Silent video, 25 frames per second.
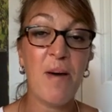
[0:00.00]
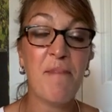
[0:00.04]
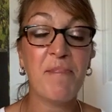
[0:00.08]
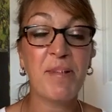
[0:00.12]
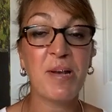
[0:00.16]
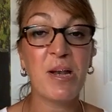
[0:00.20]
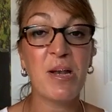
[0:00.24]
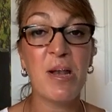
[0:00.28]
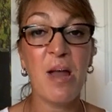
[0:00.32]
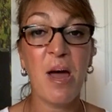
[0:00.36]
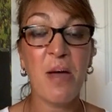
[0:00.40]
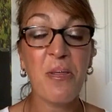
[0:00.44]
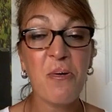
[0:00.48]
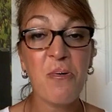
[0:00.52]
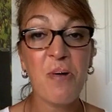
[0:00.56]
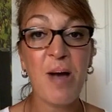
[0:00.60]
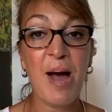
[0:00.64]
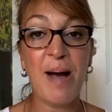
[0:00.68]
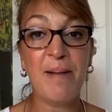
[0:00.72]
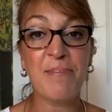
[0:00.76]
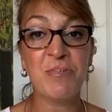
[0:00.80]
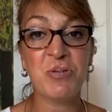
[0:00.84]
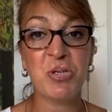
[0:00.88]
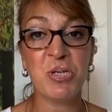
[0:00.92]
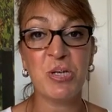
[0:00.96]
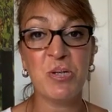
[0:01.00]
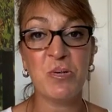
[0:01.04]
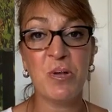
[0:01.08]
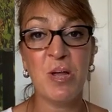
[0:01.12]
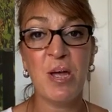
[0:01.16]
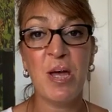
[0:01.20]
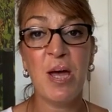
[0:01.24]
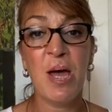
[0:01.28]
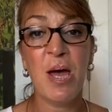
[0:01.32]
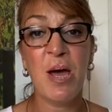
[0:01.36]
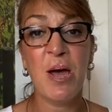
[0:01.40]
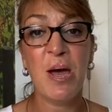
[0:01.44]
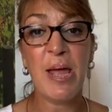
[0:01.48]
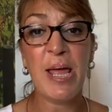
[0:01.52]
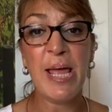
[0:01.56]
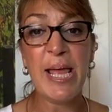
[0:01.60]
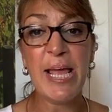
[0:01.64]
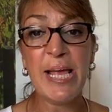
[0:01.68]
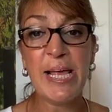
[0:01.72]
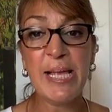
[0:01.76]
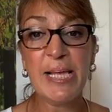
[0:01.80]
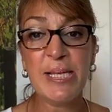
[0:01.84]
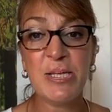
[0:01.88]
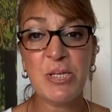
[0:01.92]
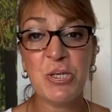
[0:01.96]
but another option
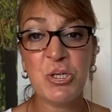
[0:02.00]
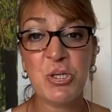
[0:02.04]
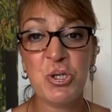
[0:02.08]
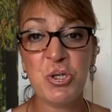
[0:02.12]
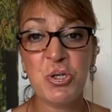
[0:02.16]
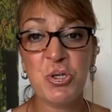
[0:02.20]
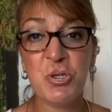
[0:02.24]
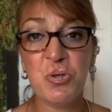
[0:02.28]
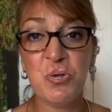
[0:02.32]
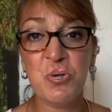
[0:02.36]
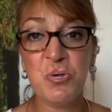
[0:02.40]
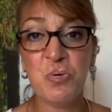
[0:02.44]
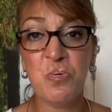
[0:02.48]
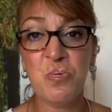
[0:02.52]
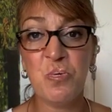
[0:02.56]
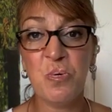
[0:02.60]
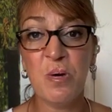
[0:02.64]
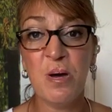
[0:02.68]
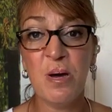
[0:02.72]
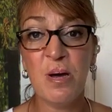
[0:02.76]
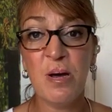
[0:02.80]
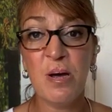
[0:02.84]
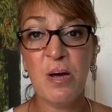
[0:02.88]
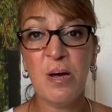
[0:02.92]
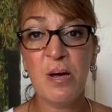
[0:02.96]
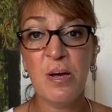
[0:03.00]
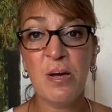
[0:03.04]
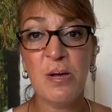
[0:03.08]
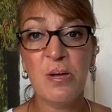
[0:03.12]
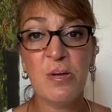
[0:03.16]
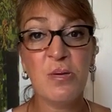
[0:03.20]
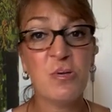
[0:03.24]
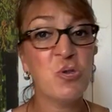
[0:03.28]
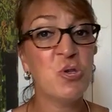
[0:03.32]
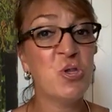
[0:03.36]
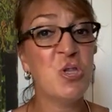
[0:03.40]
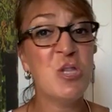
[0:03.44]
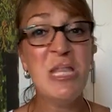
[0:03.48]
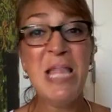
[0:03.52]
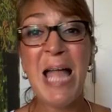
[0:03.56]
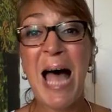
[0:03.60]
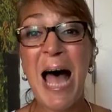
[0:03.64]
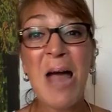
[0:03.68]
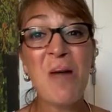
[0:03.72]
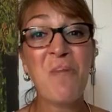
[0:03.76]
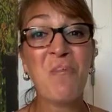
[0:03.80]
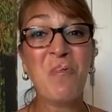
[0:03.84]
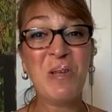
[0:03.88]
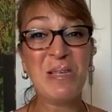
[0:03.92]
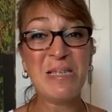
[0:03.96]
is to
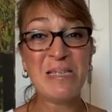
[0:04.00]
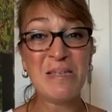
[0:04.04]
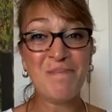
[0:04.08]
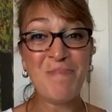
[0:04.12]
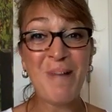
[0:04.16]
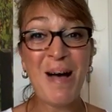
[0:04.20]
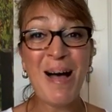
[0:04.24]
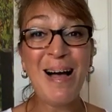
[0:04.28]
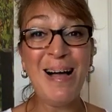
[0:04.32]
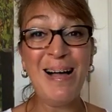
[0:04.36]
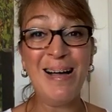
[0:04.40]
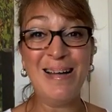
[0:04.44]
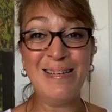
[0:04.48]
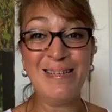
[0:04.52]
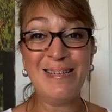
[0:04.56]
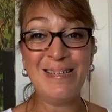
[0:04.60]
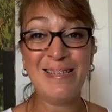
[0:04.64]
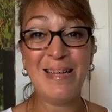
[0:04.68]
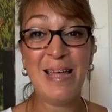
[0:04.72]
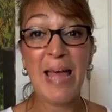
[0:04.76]
not respond.